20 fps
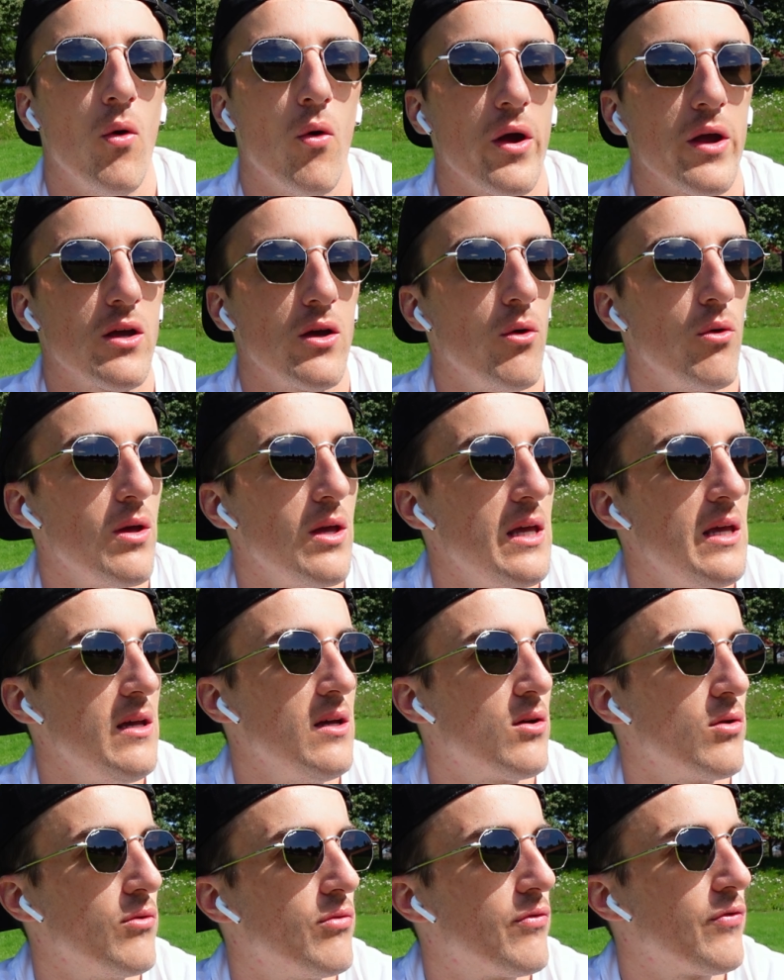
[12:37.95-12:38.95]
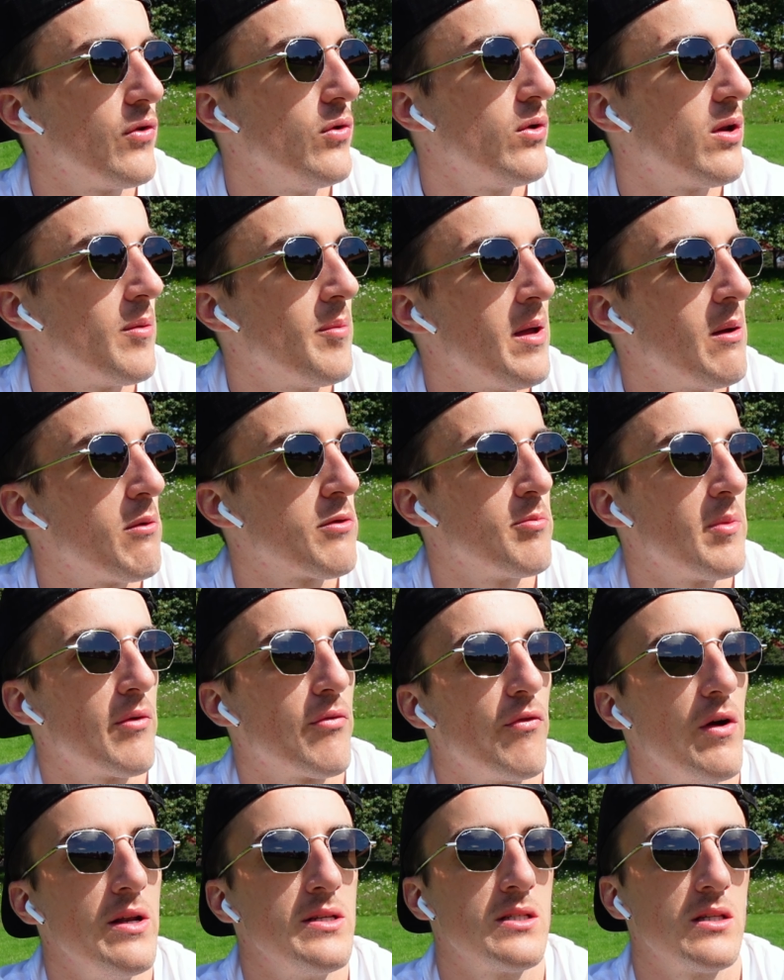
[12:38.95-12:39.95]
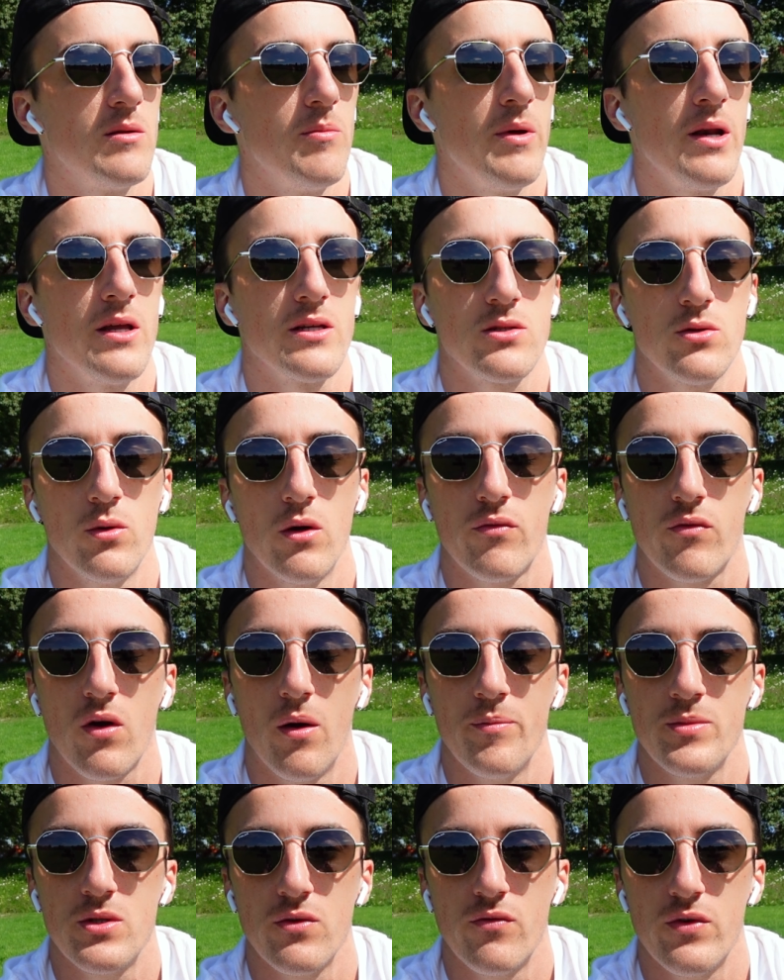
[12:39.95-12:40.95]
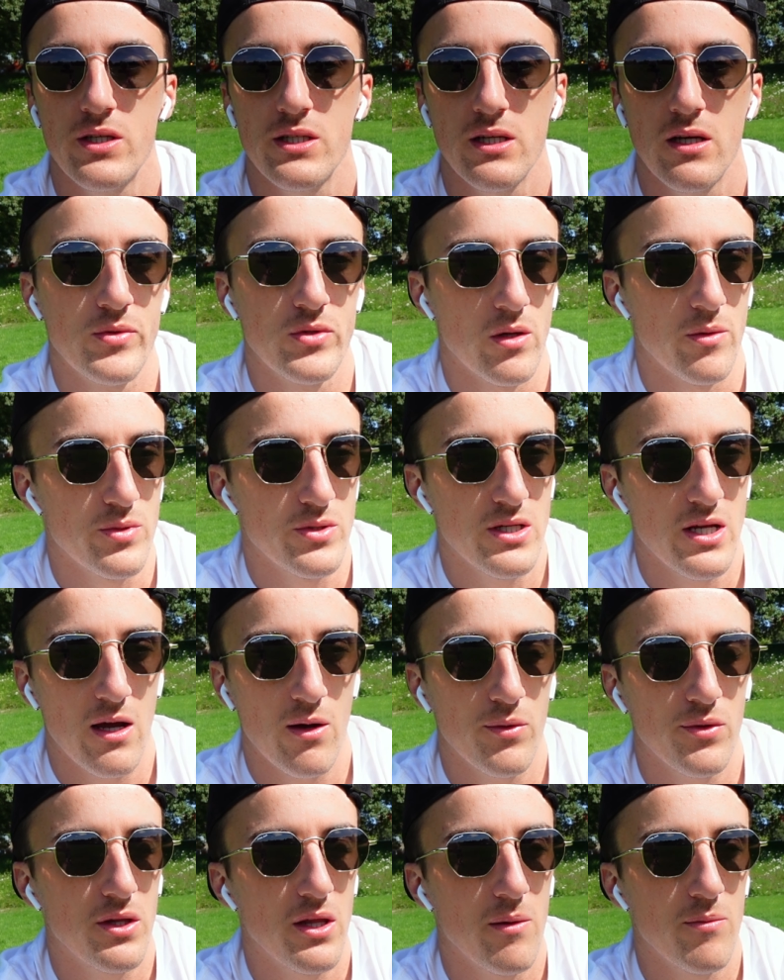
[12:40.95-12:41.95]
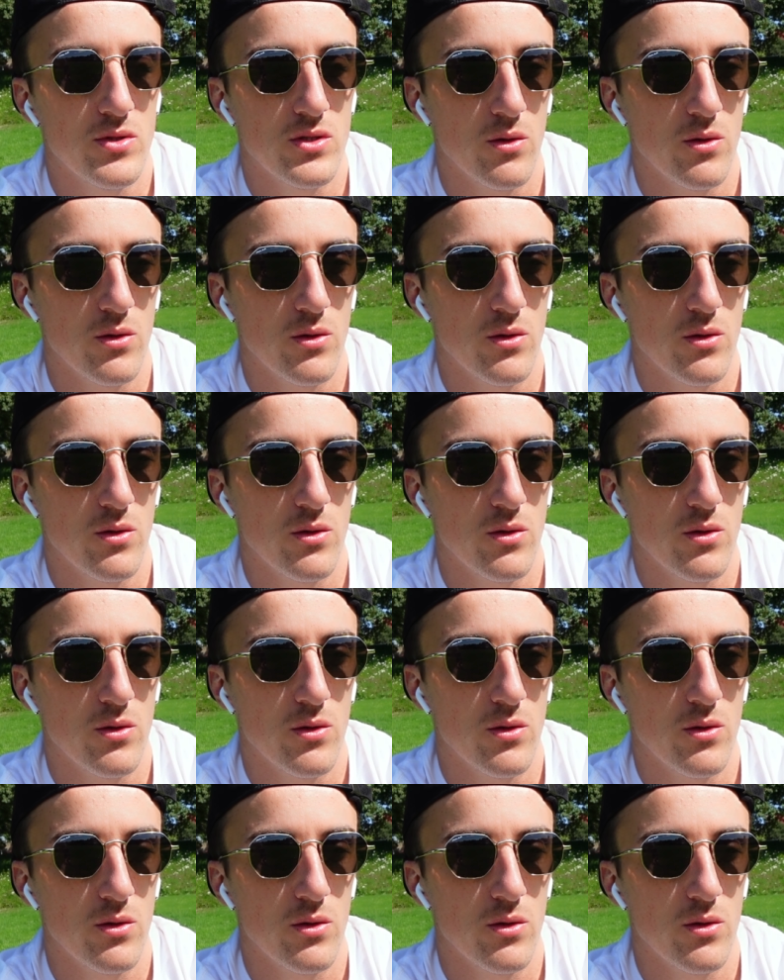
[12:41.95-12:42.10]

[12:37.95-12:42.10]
Or I go eat good food. I'm here with my friends at the minute who have come to visit, so I'm staying with them.